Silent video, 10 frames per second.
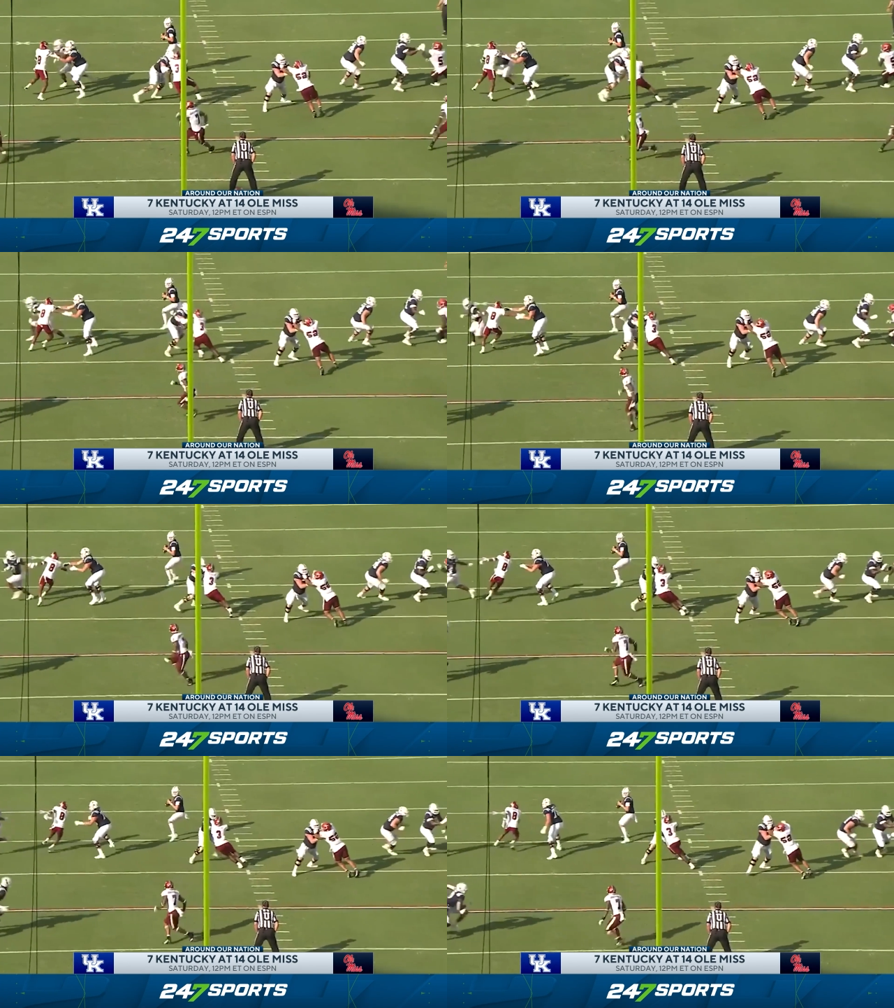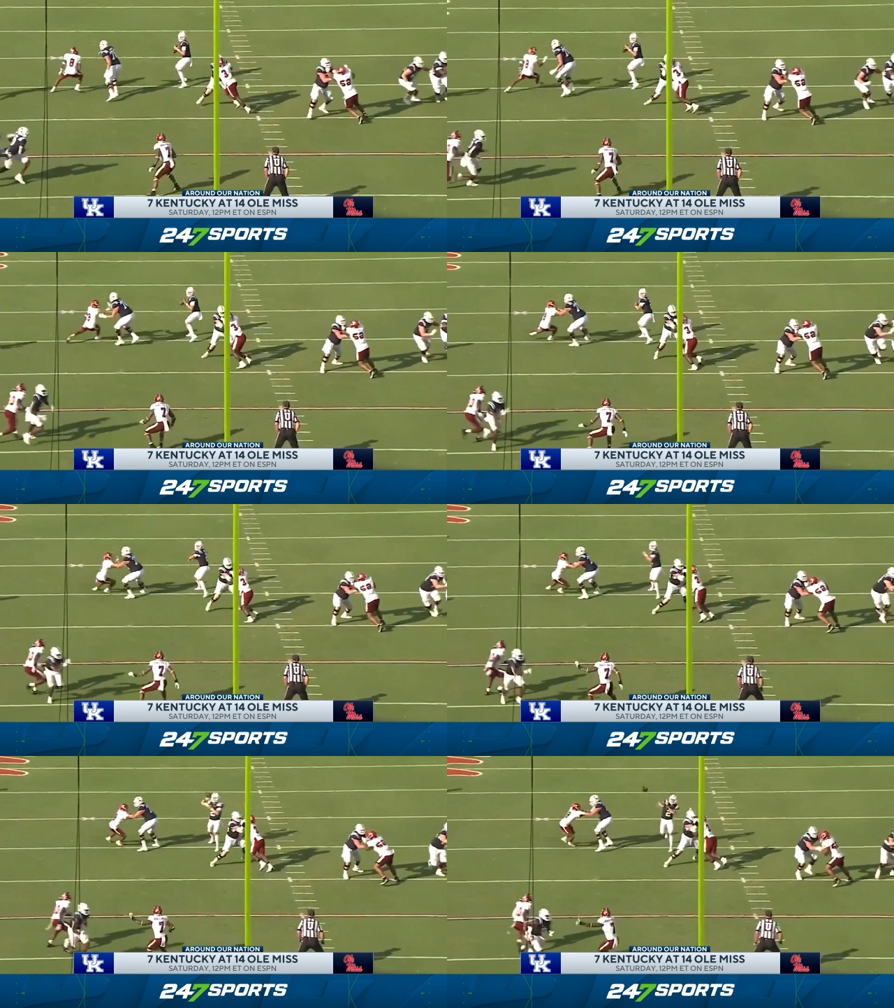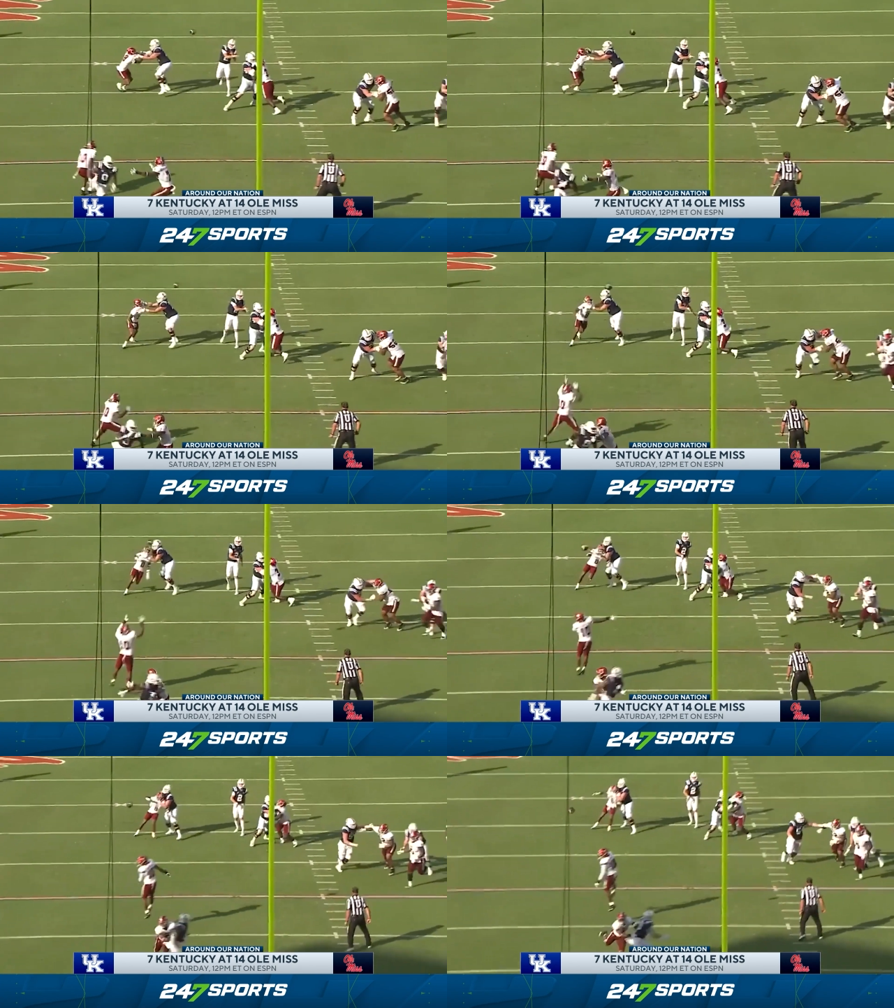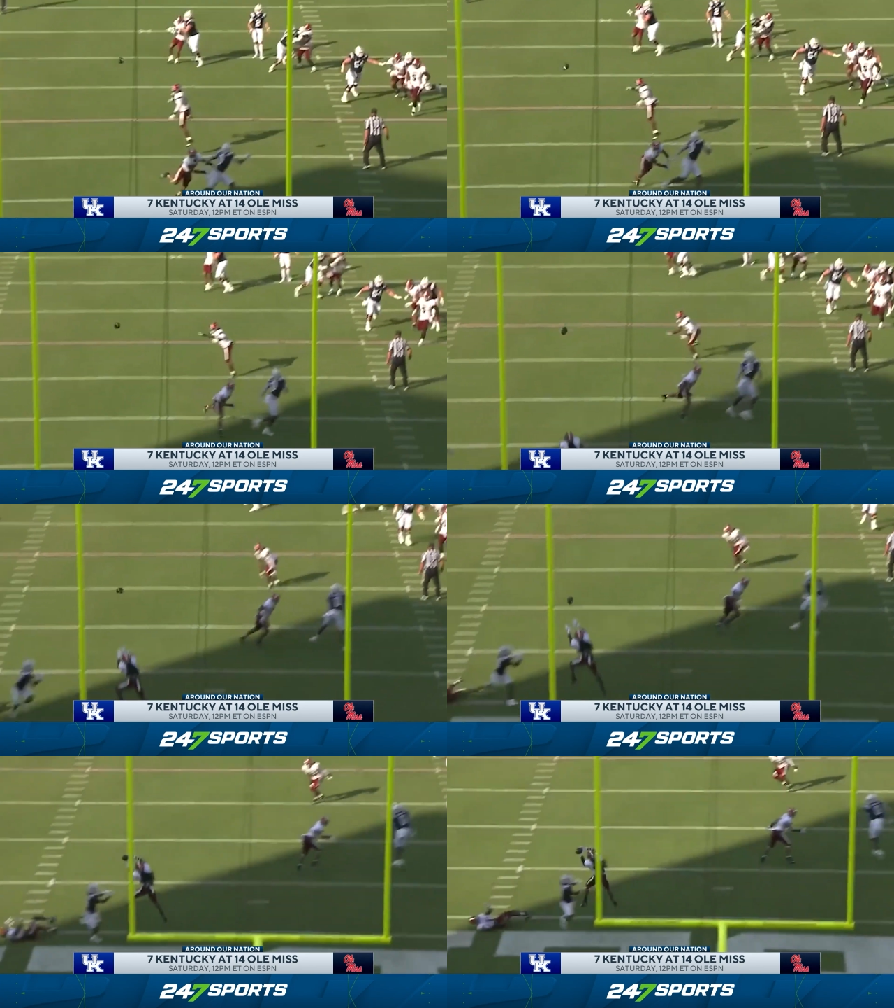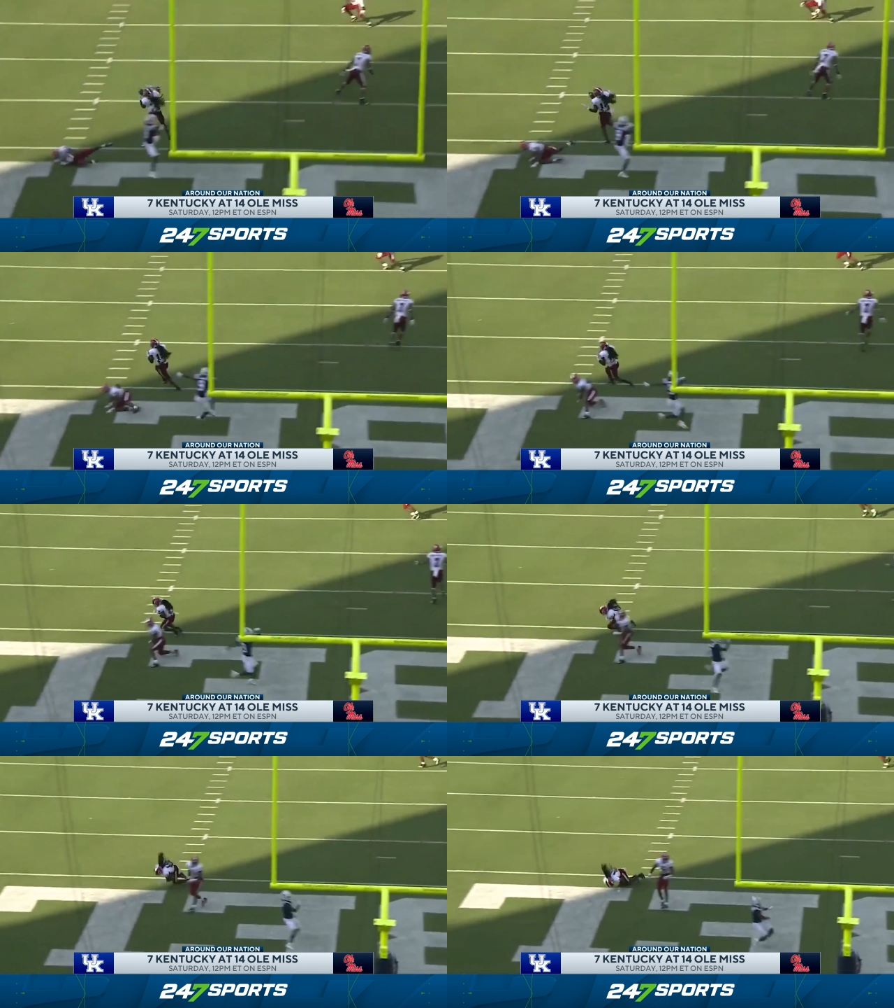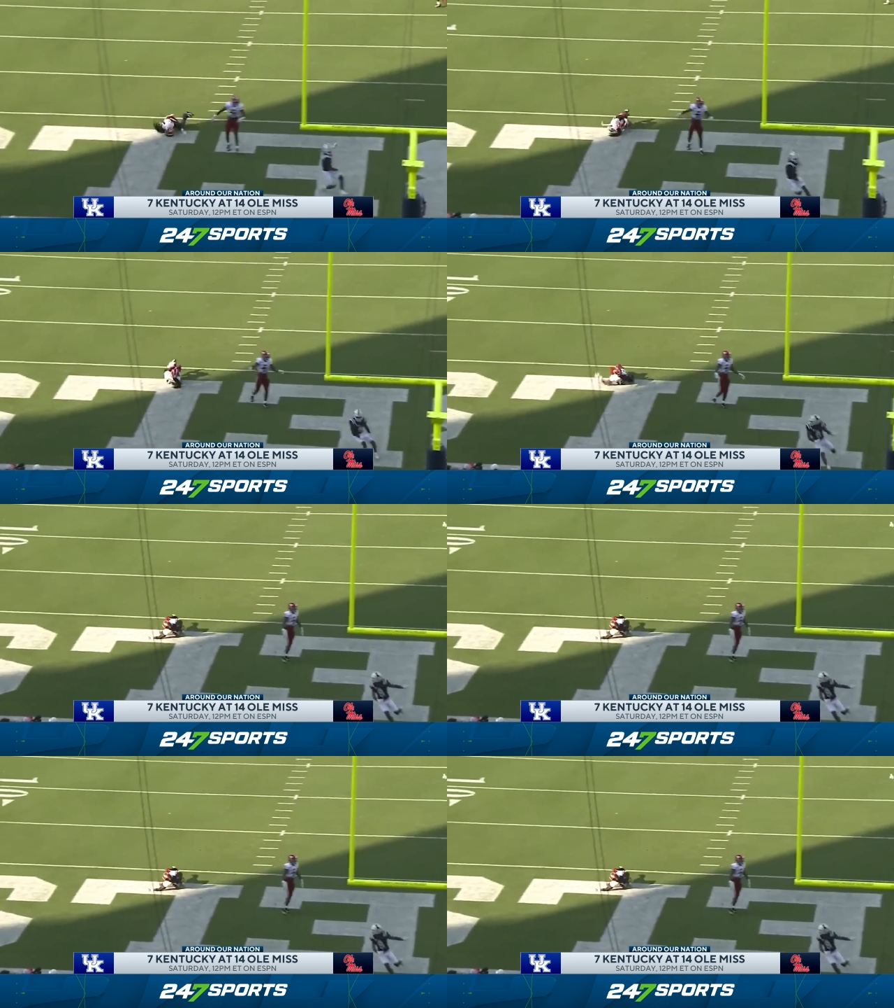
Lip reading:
(no speaker visible)